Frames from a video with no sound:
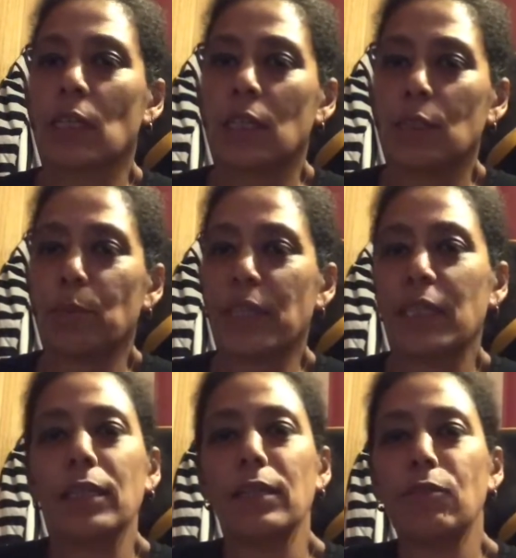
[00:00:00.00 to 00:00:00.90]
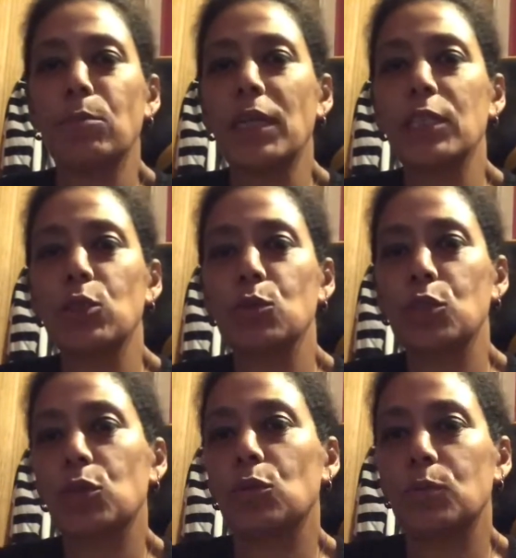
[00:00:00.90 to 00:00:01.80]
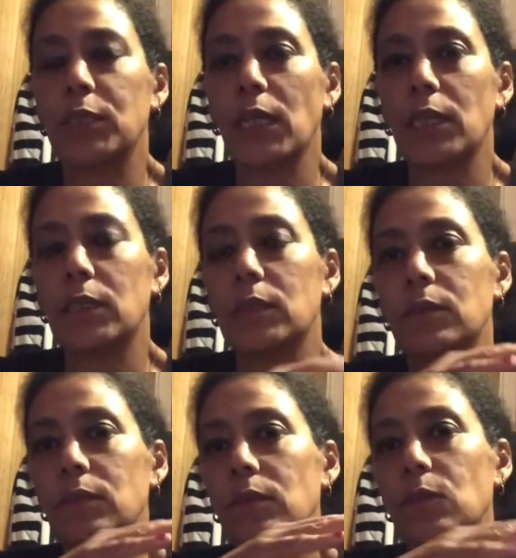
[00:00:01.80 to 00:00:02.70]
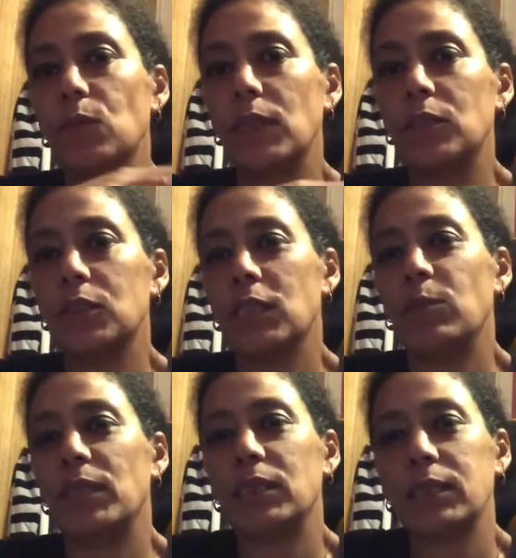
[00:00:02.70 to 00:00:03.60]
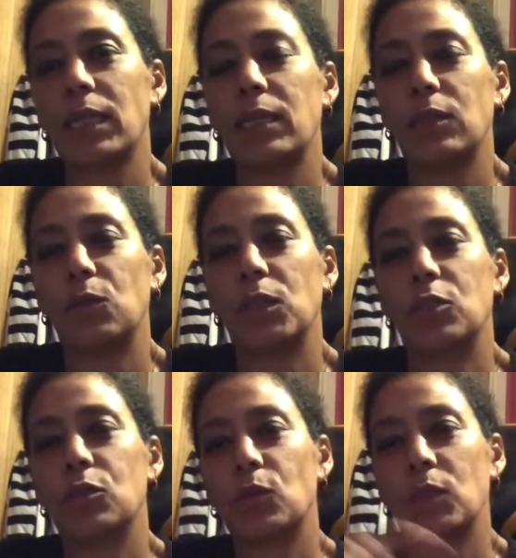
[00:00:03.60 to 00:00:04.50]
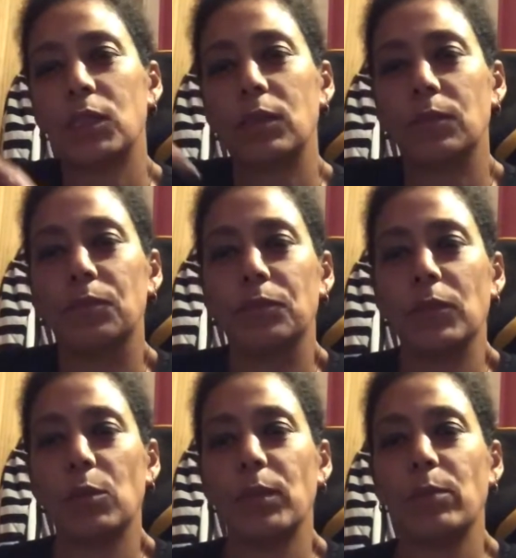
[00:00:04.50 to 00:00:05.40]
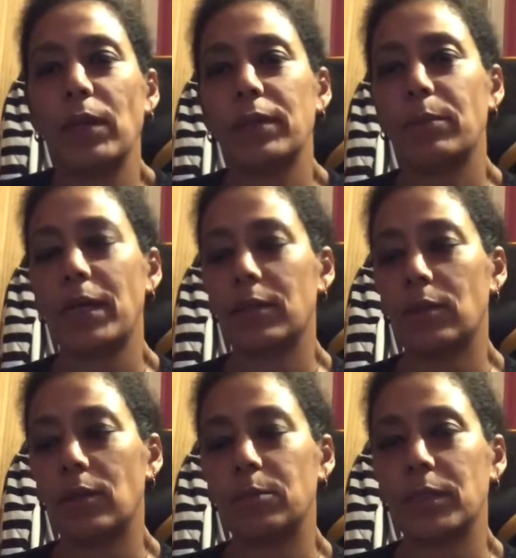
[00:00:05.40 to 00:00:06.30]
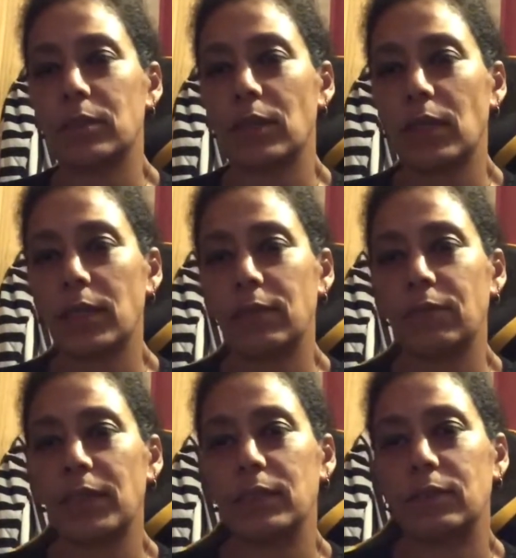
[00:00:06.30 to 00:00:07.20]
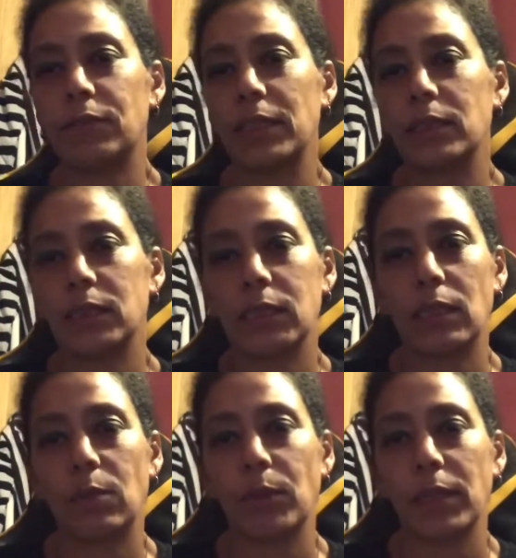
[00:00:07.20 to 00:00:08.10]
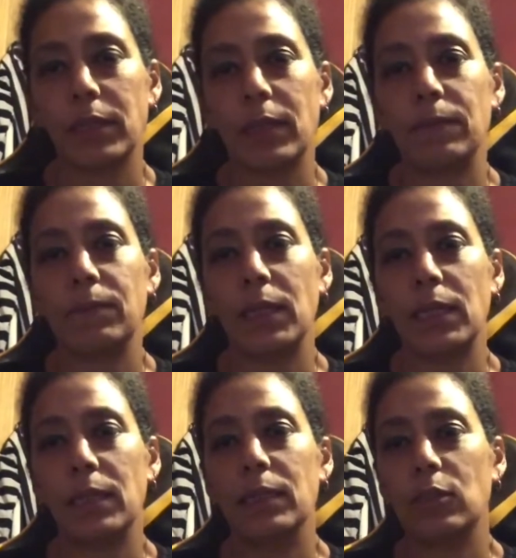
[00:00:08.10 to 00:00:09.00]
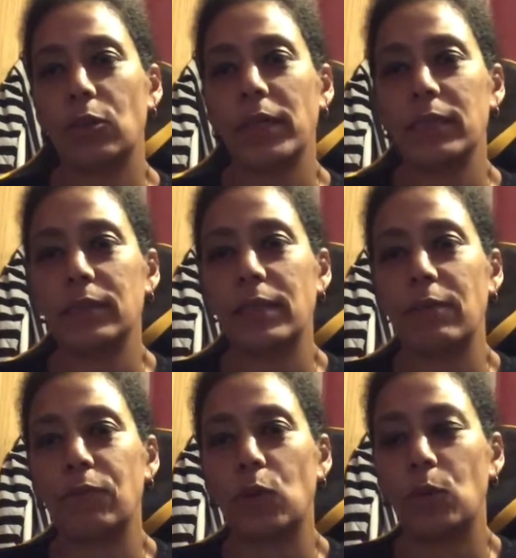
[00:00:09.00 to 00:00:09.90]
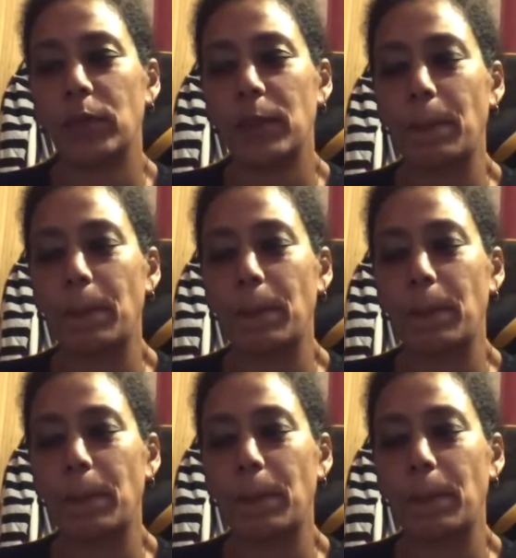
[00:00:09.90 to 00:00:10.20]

the beginning of my YouTube channel, where you see me standing with a sword and the people at the background, because I like Final Fantasy, I play that. He created that for me,